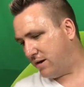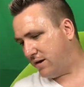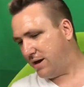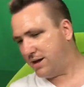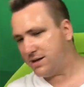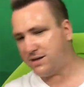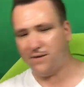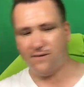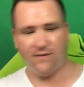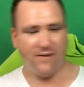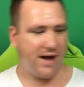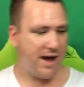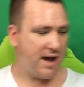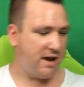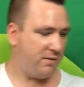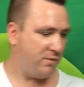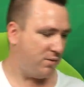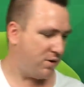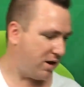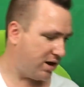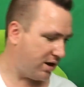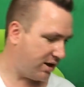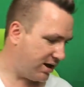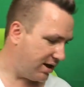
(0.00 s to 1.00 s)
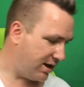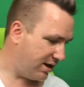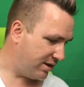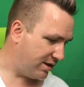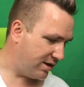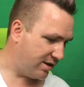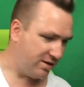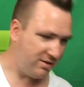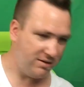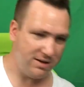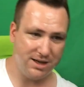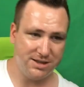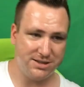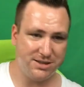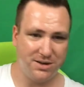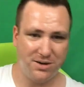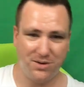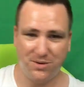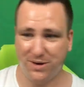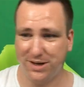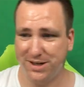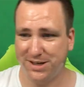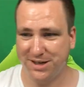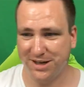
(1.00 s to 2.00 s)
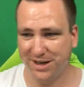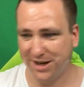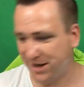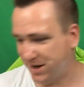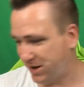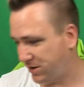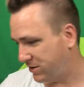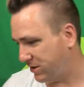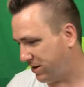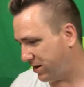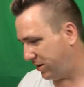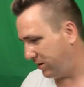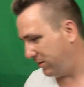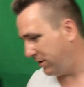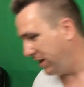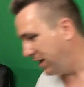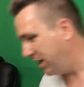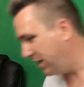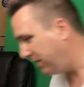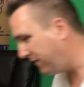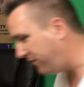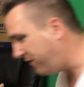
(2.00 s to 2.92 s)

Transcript: Is the fan working, though? That's the question. I don't know. The